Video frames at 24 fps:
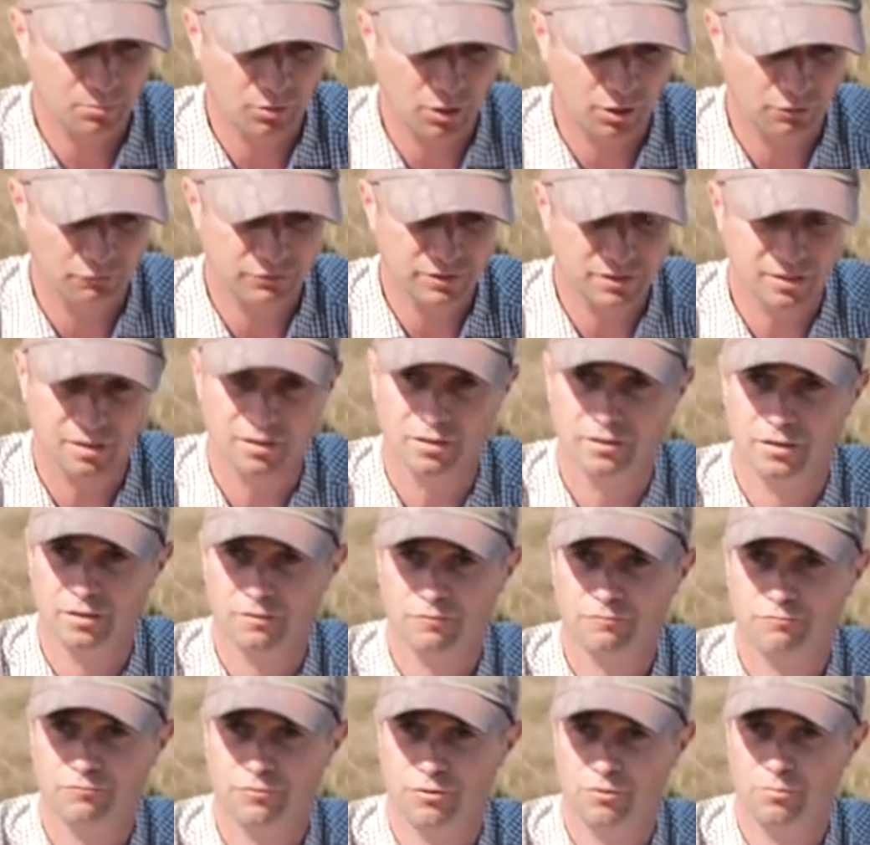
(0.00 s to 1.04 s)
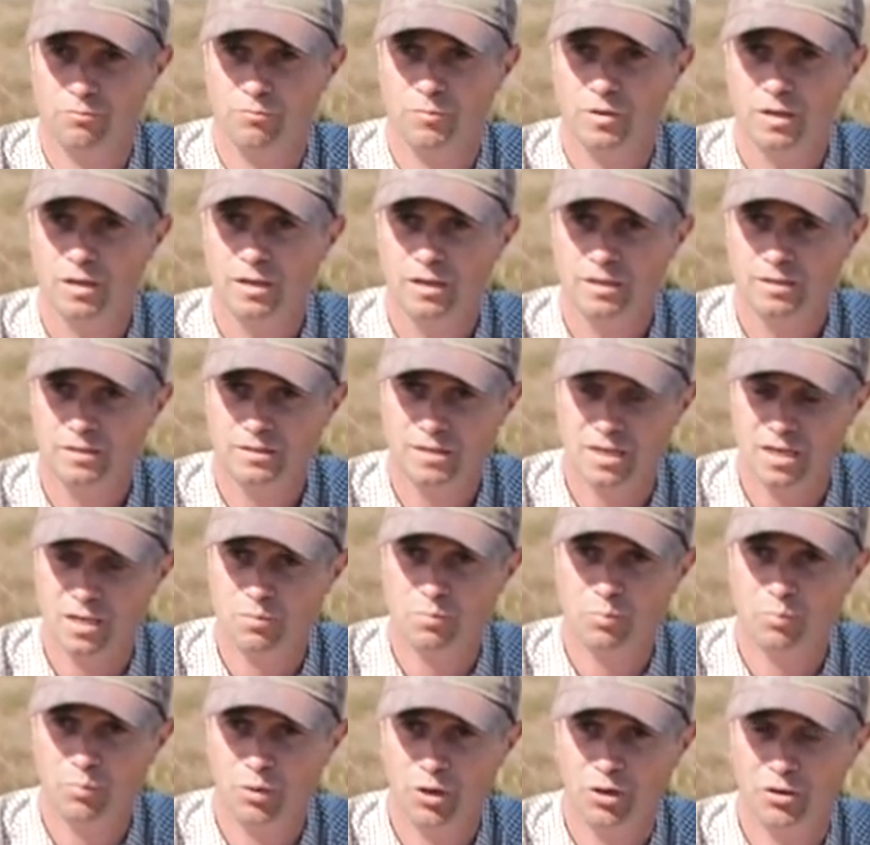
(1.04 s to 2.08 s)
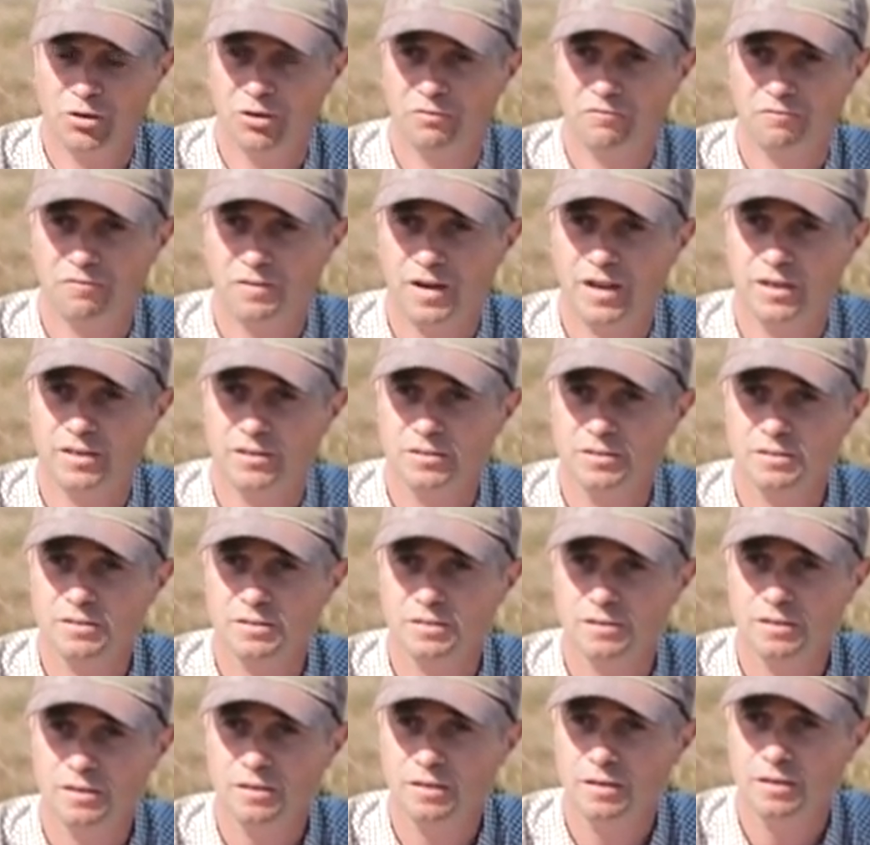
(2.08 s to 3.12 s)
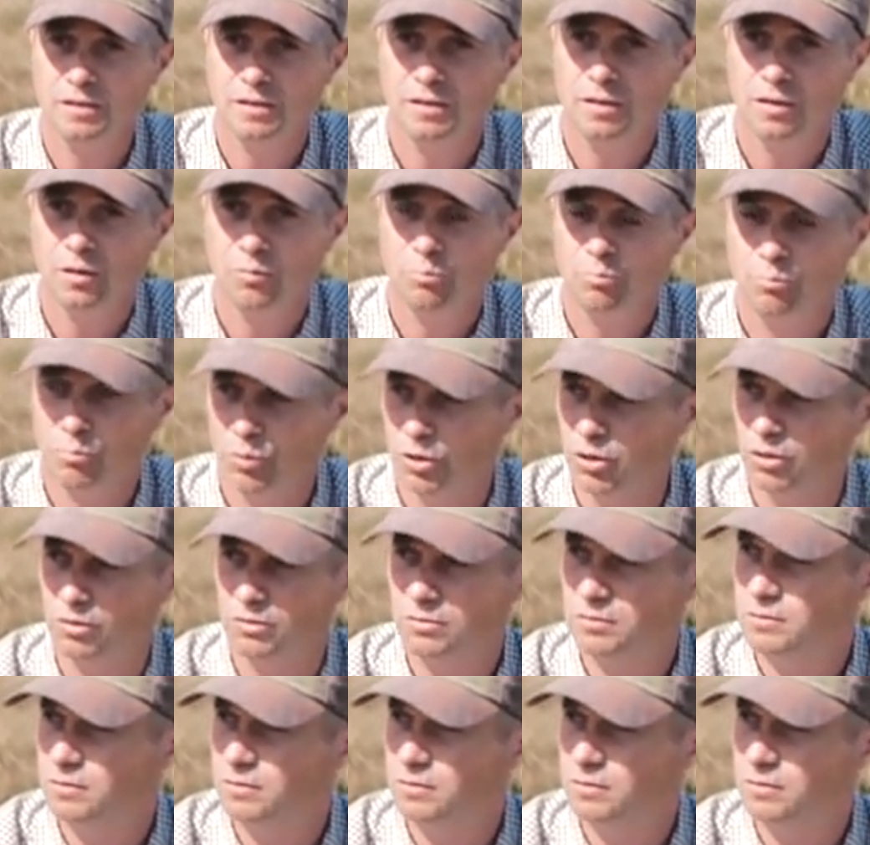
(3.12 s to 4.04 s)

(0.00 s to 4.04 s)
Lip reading: it more resilient from deep burning fires, but